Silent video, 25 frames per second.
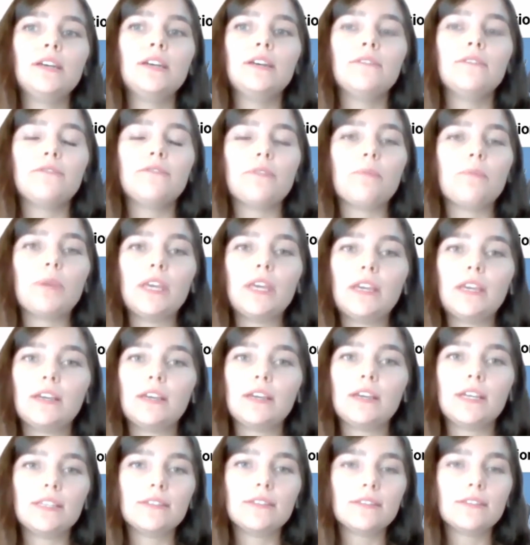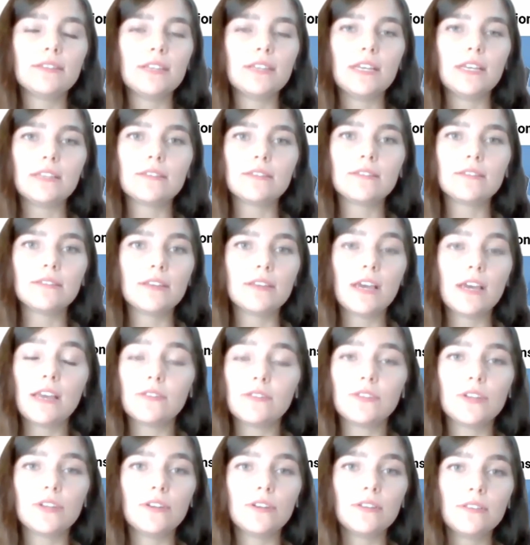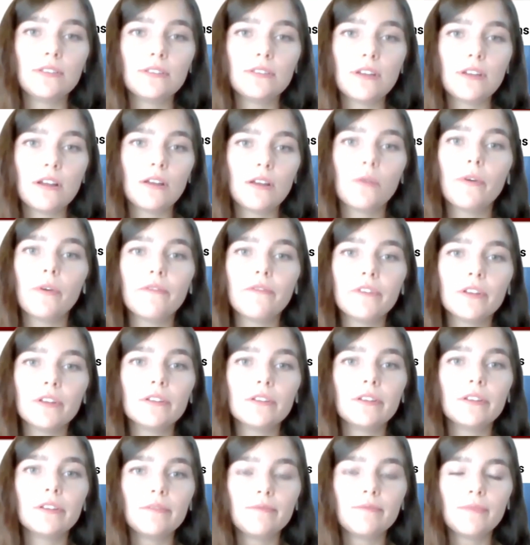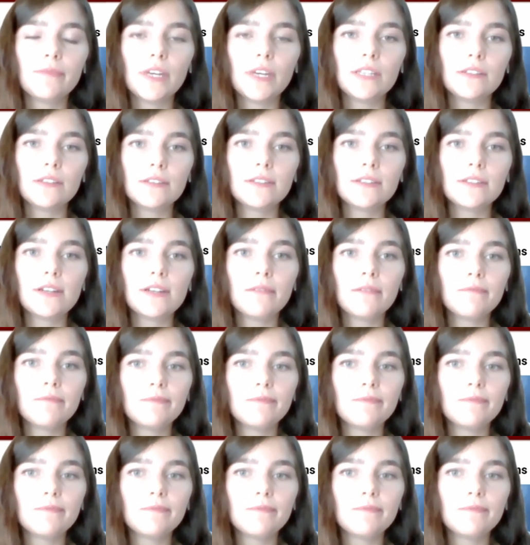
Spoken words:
for me, it's the answer is unequivocally, it does not.